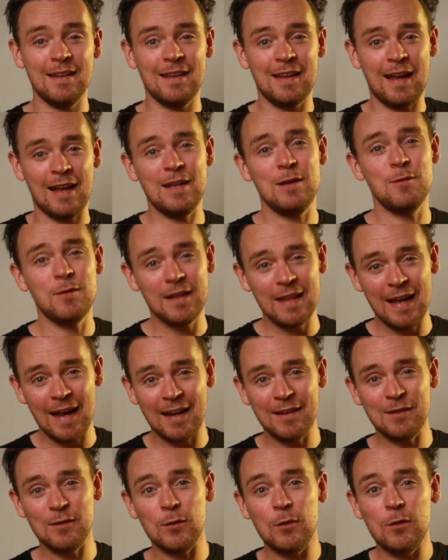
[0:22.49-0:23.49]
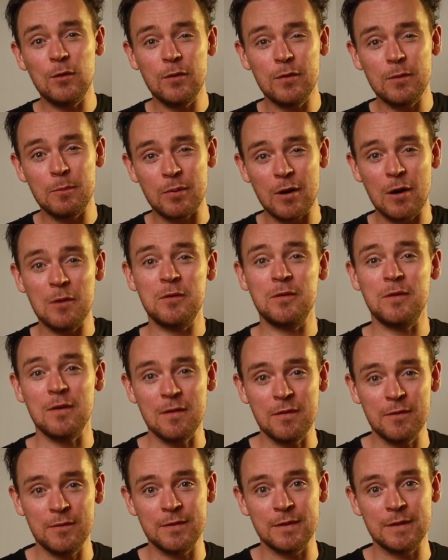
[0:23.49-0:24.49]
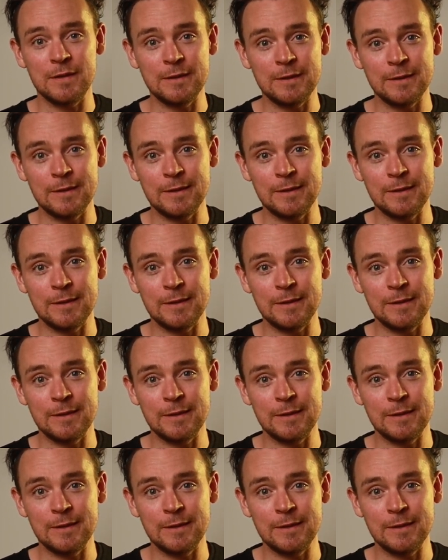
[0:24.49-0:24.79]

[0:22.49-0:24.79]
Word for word: can you really handle the pro stuff?